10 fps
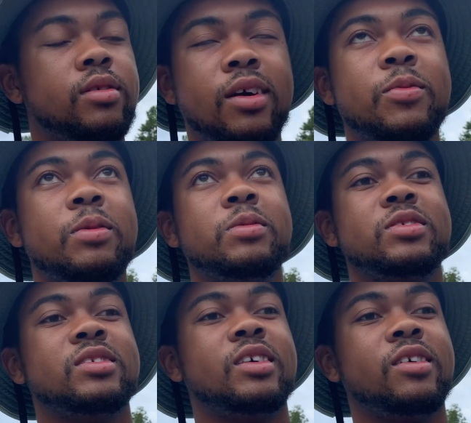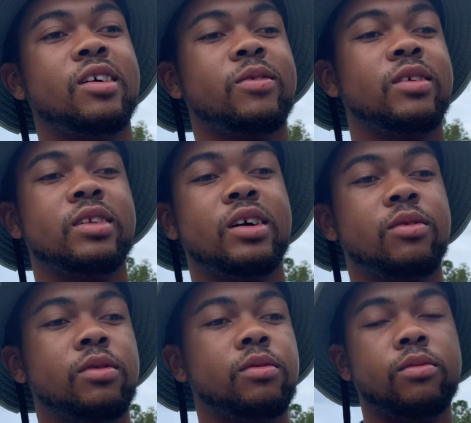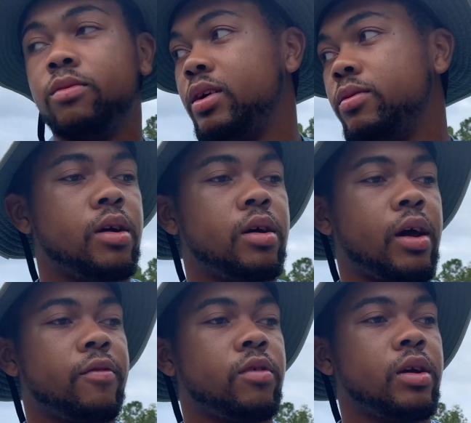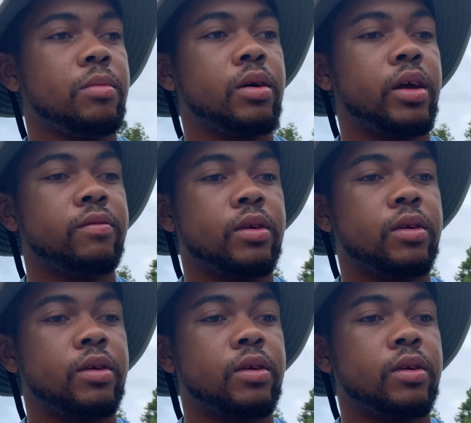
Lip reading: Yeah, man, let me just give y'all a rundown. Wait, all right, after I get my life